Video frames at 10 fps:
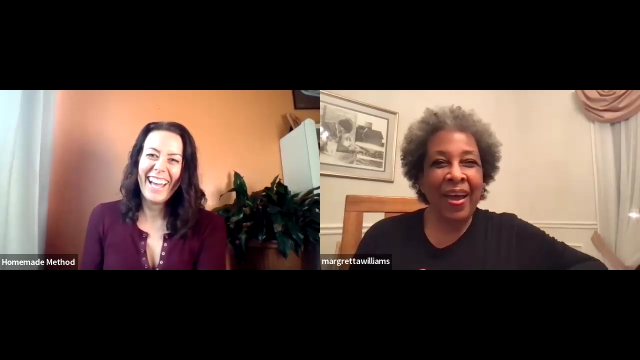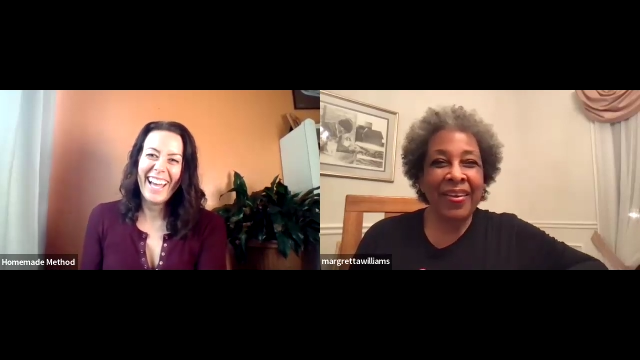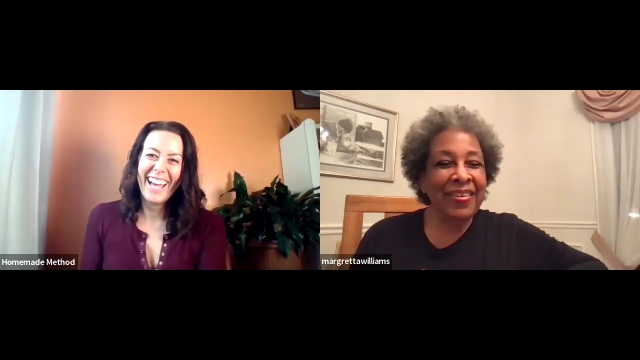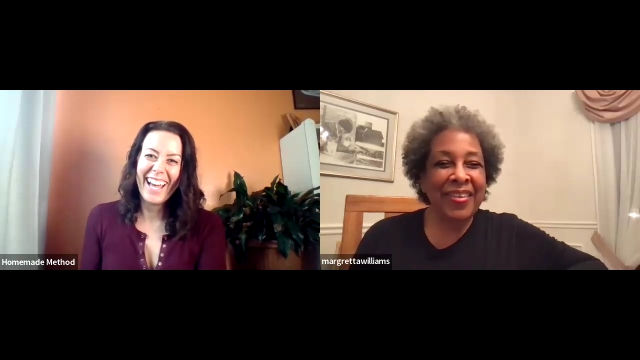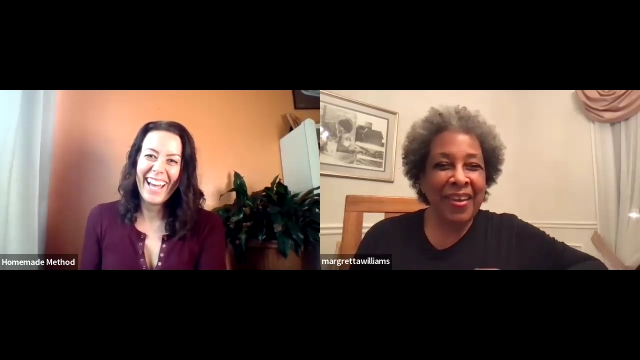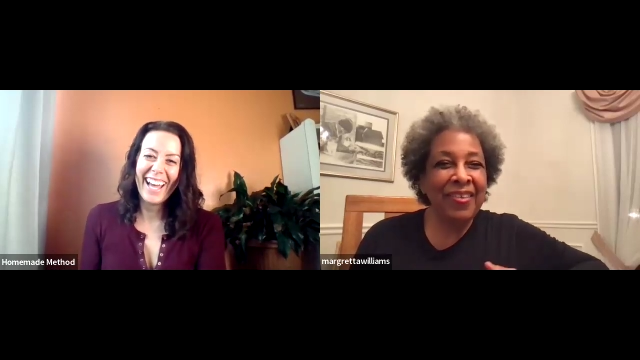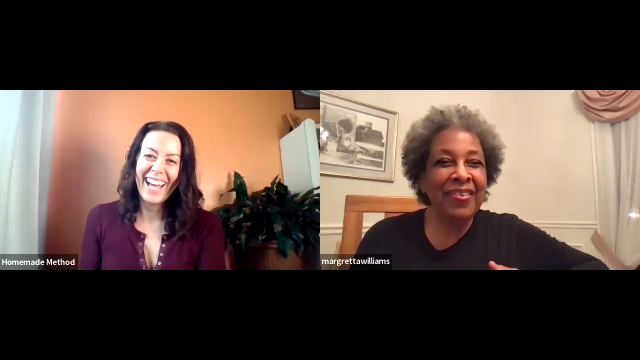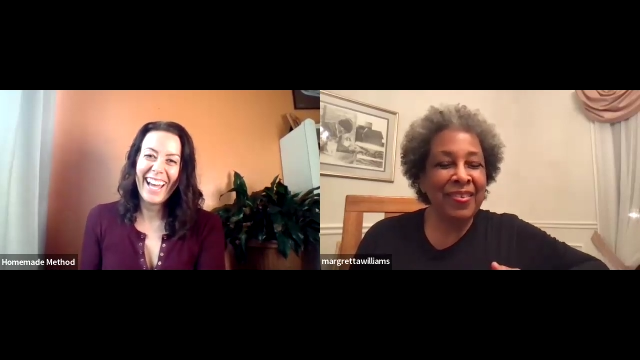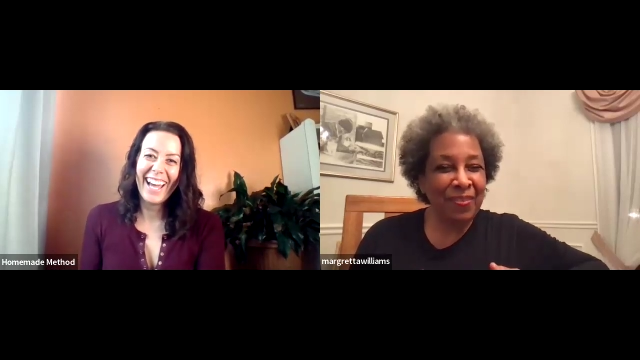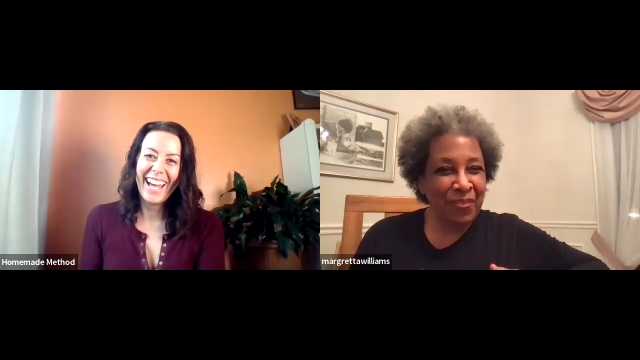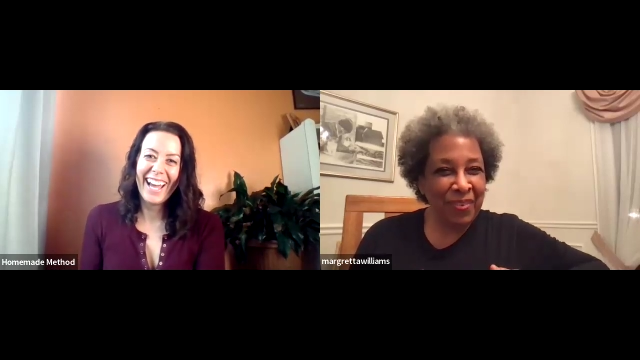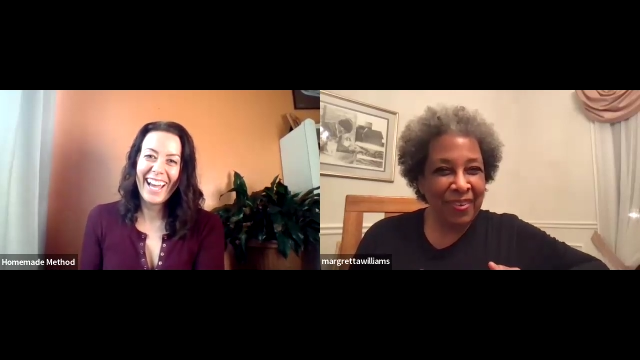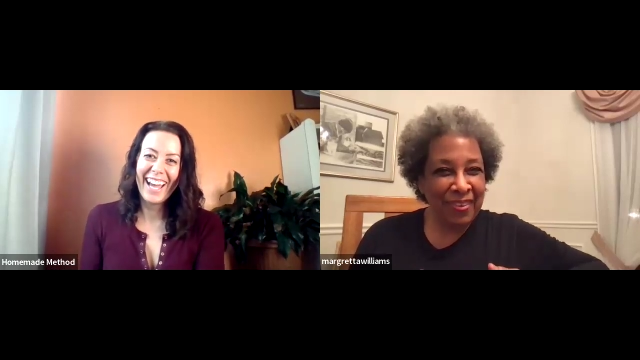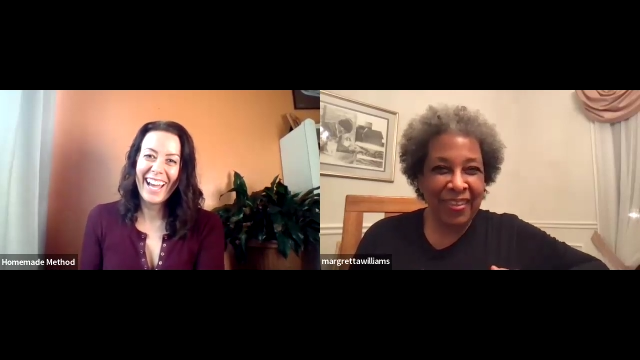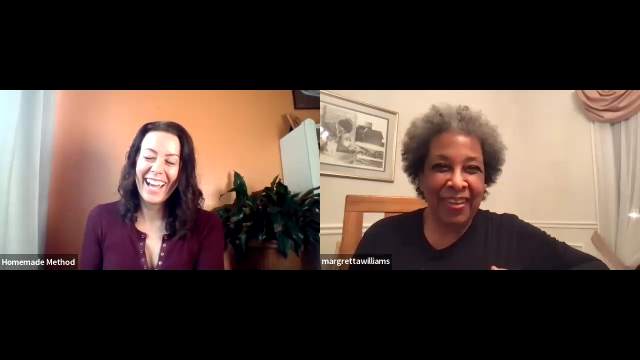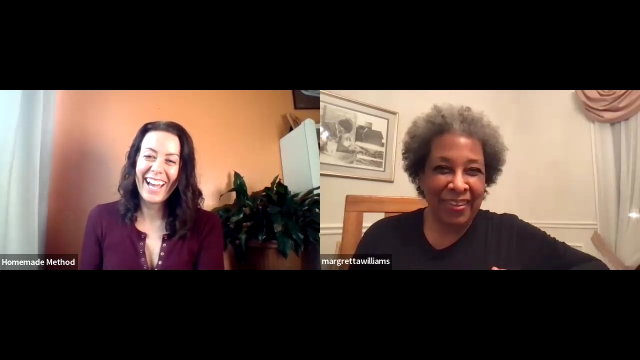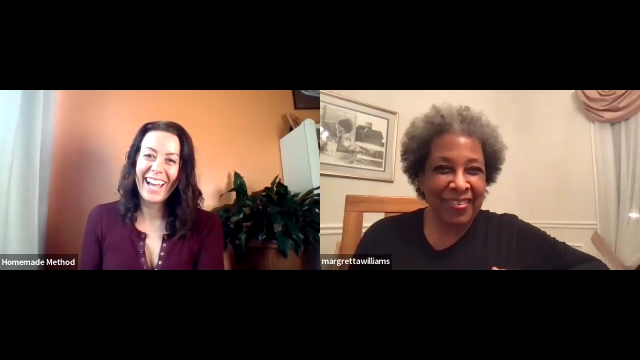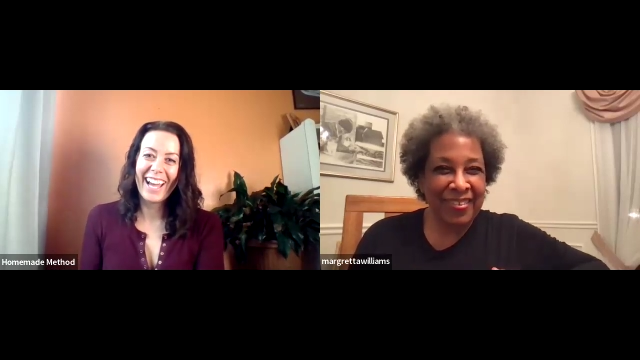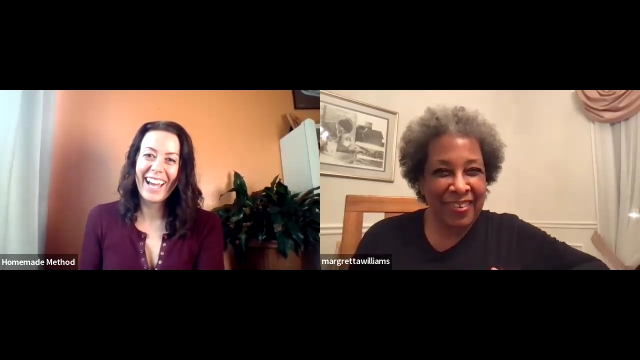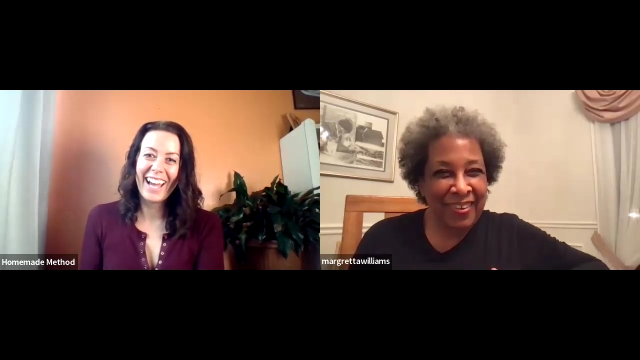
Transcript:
Speaker 1: I can taste things.